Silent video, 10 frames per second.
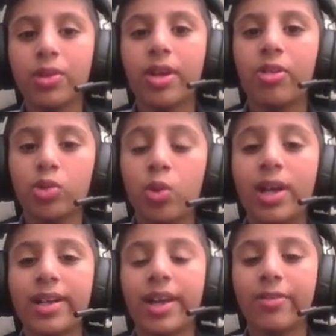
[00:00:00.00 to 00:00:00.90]

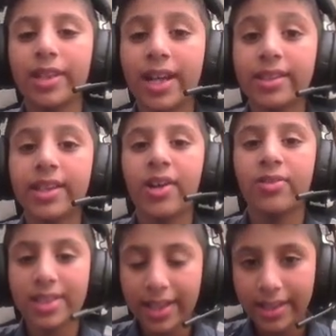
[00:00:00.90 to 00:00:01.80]
44, 45,
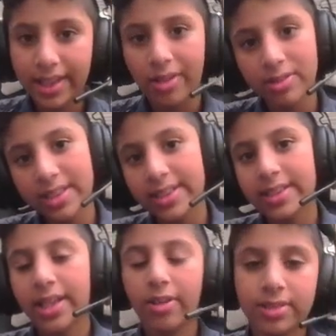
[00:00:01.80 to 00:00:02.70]

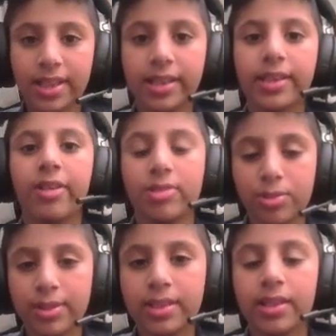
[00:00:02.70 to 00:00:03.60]
46, 47,
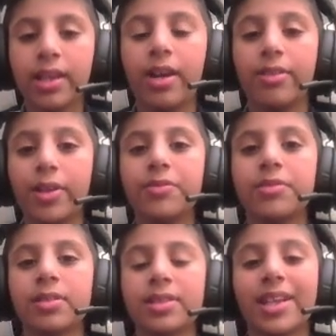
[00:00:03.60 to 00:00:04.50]
48, 49,
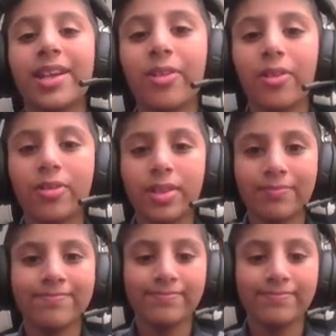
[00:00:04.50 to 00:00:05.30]
50.